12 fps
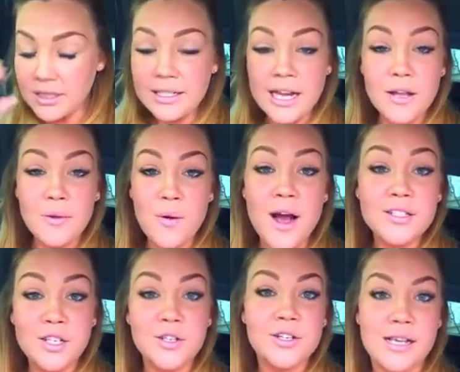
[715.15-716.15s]
Now, the
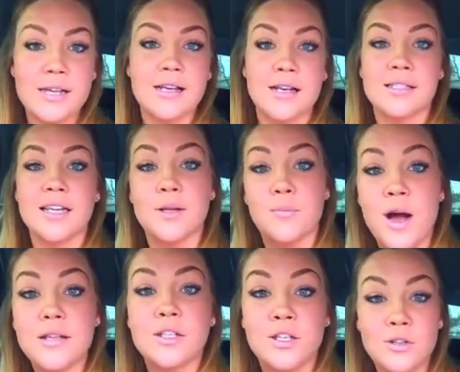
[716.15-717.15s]
prosecutors, as I said, the
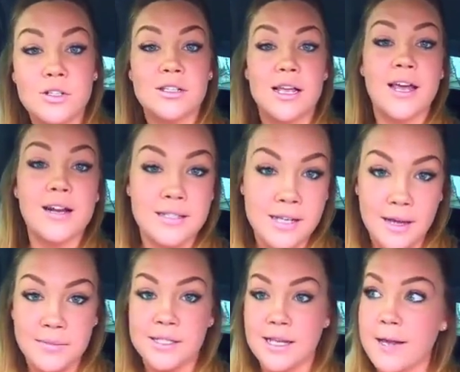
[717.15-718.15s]
prosecutors ahead of
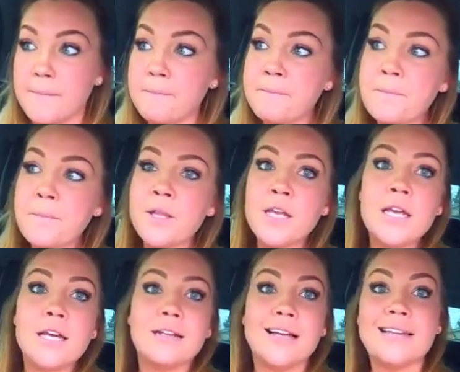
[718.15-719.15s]
time said
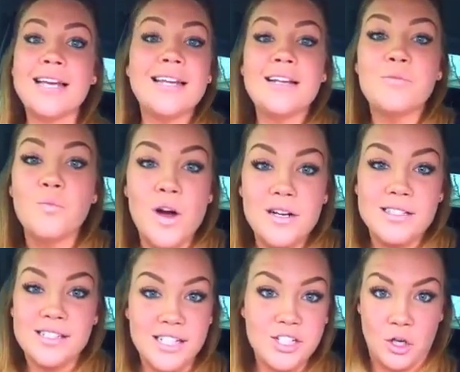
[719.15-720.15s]
that they didn't want to
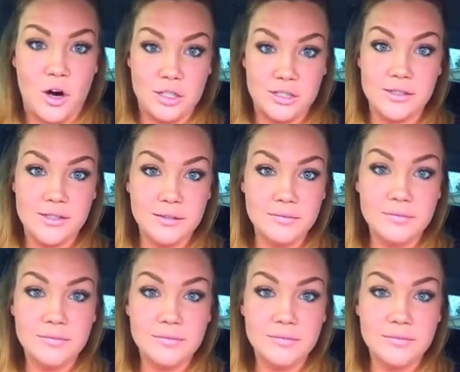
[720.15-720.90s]
seek charges.